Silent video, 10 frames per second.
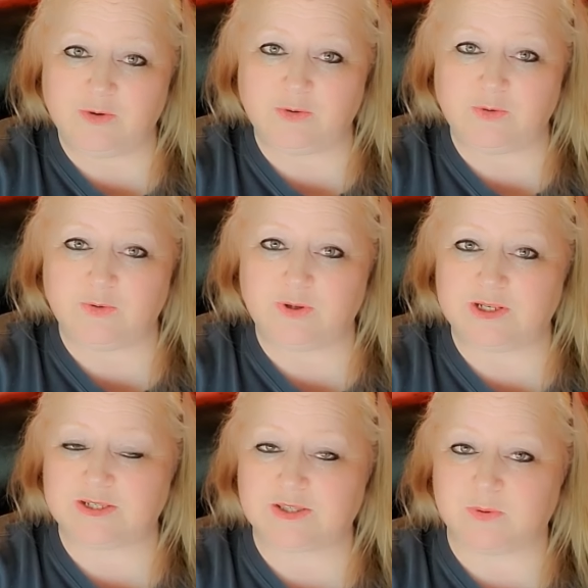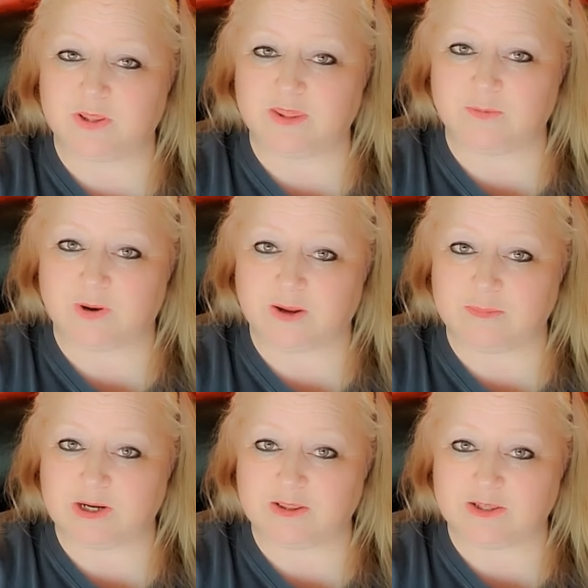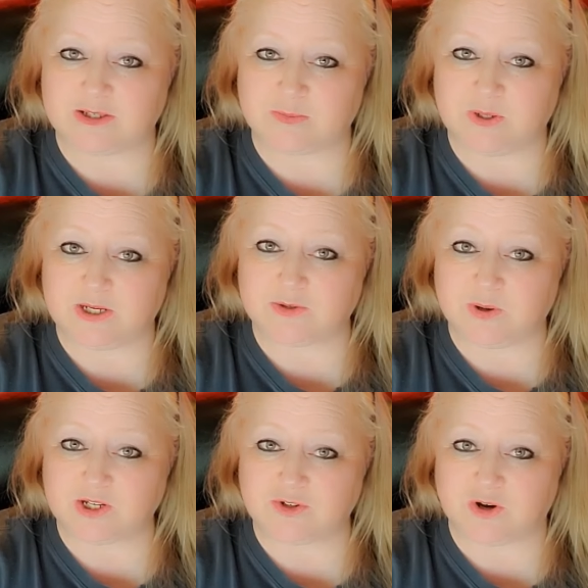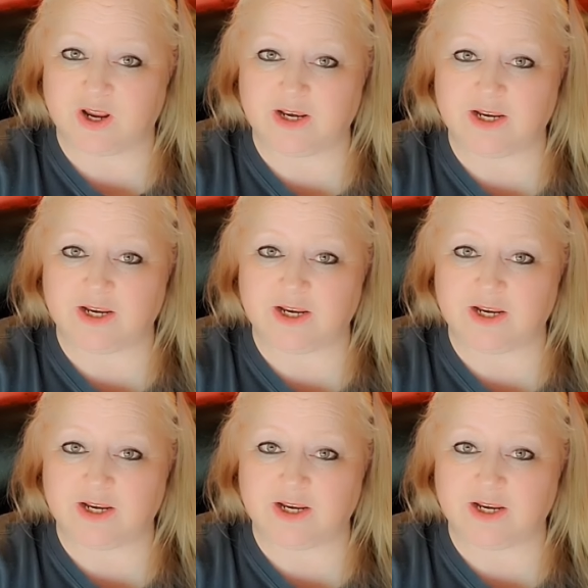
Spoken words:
who is the one that recommended this week's restaurant.